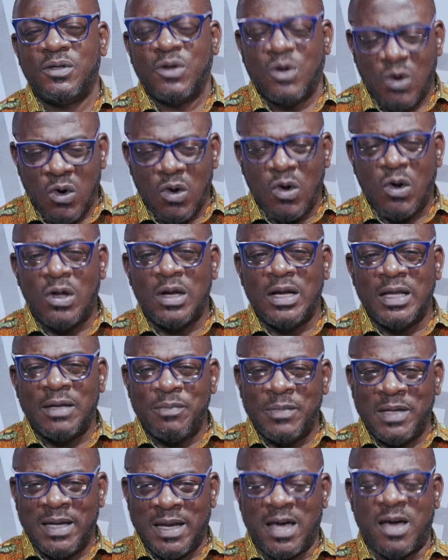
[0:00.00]
Call
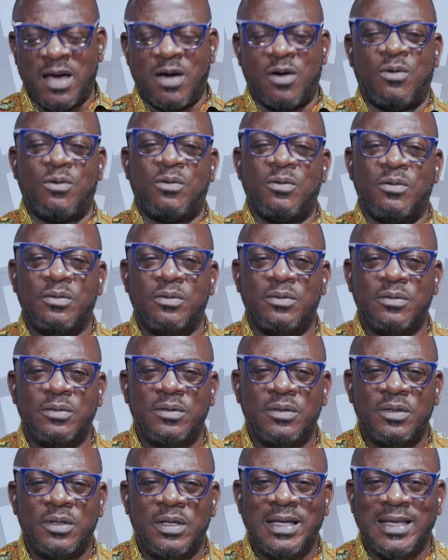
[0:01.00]
him now.
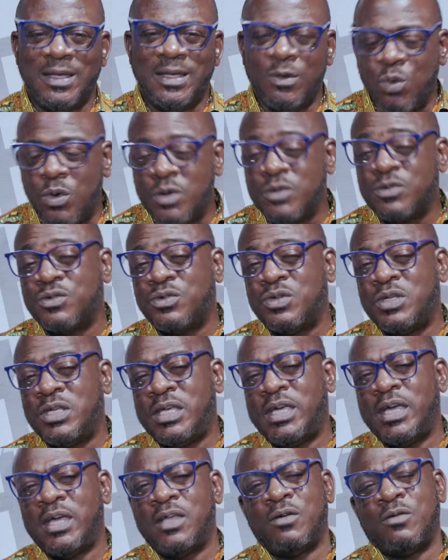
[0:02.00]
He wants to
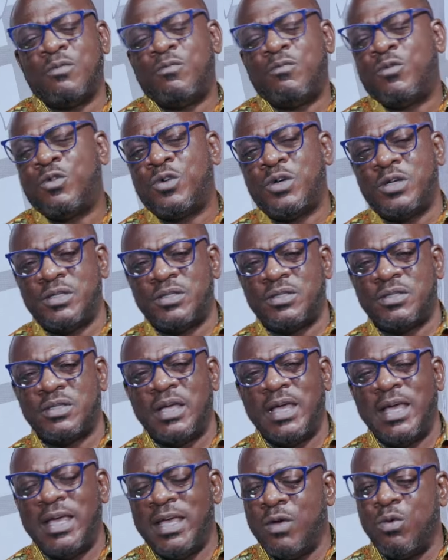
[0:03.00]
hear your voice.
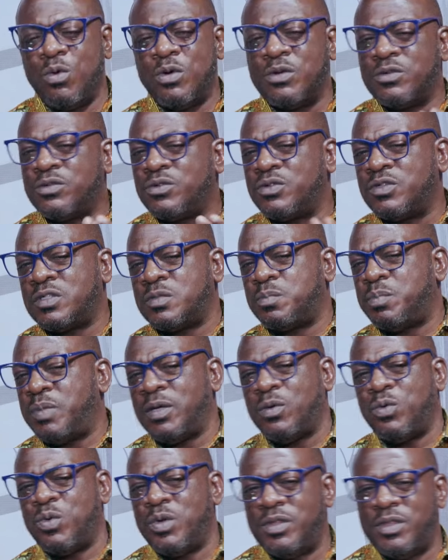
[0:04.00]
He wants to
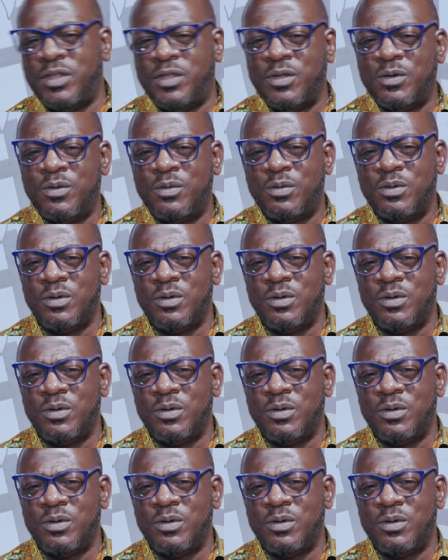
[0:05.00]
speak with you.